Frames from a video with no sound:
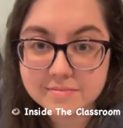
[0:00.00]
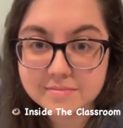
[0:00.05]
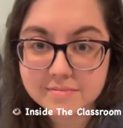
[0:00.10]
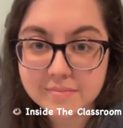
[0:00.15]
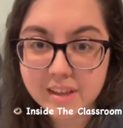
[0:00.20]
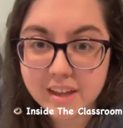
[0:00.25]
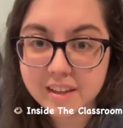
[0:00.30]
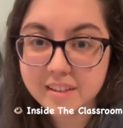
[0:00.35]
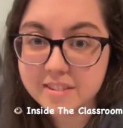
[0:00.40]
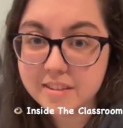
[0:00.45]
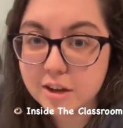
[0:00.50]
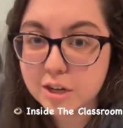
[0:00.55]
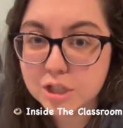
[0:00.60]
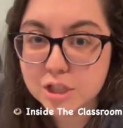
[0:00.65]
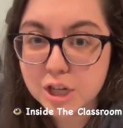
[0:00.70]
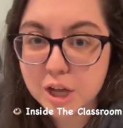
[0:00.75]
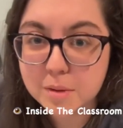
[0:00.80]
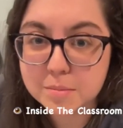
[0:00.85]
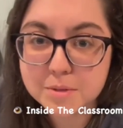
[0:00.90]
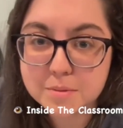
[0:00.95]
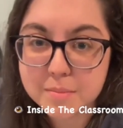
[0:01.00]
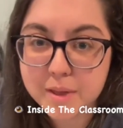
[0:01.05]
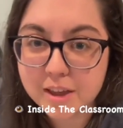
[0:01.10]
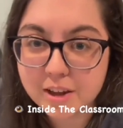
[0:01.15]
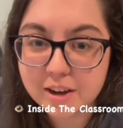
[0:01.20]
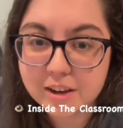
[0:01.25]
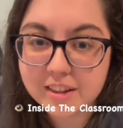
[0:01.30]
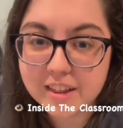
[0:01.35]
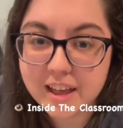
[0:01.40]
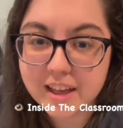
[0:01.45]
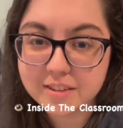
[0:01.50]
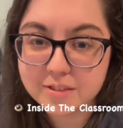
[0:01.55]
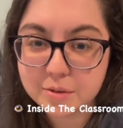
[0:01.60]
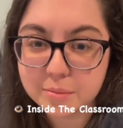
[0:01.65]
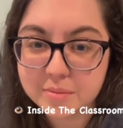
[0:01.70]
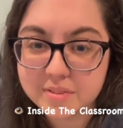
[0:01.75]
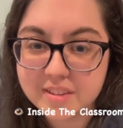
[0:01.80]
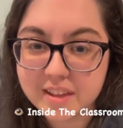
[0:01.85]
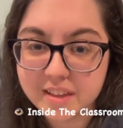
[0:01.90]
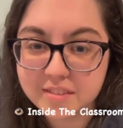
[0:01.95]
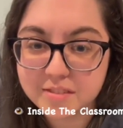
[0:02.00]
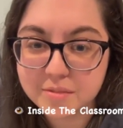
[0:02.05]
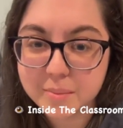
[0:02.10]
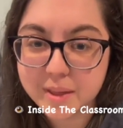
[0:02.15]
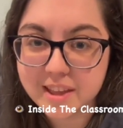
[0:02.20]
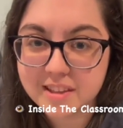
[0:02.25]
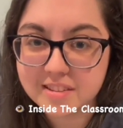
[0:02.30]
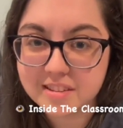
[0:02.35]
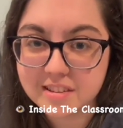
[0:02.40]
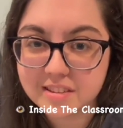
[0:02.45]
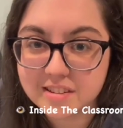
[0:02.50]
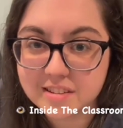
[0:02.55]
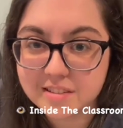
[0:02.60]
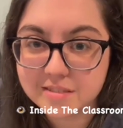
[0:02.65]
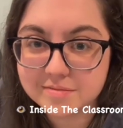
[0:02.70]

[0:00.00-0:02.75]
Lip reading: It's our job to make our classrooms safe spaces.